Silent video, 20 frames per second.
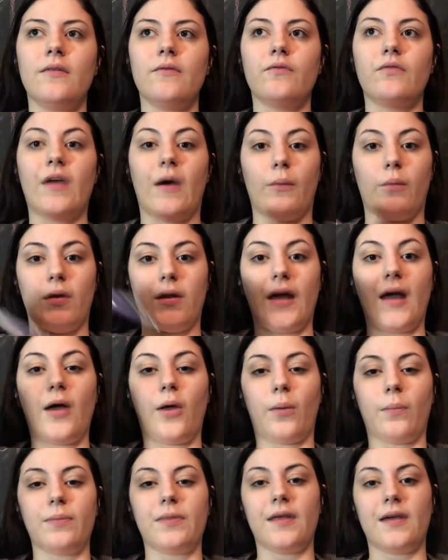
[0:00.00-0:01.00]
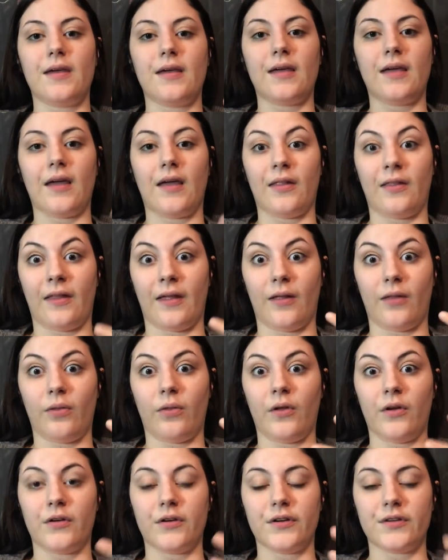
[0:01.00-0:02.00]
that would help the ELL
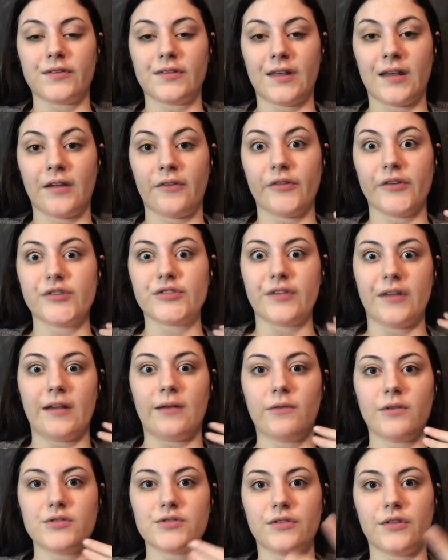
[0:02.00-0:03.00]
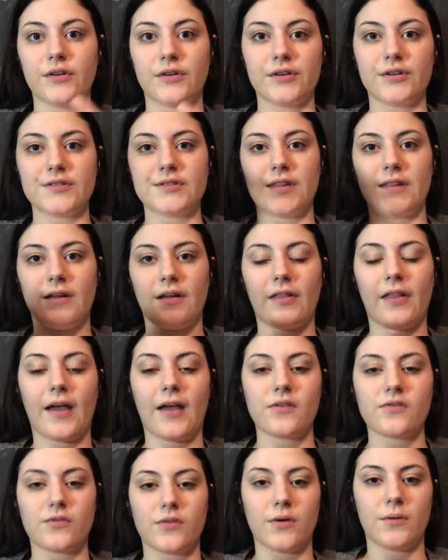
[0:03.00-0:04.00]
learners, the English language learners in the
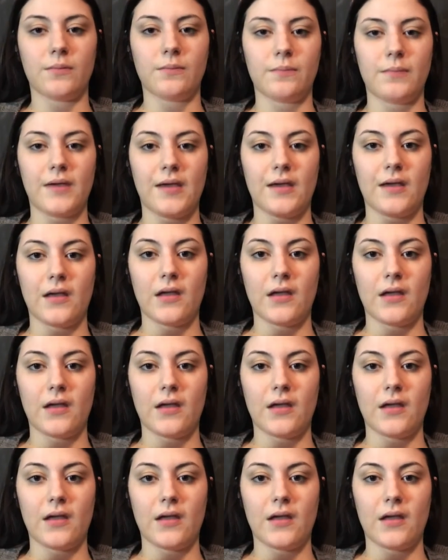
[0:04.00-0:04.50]
classroom, be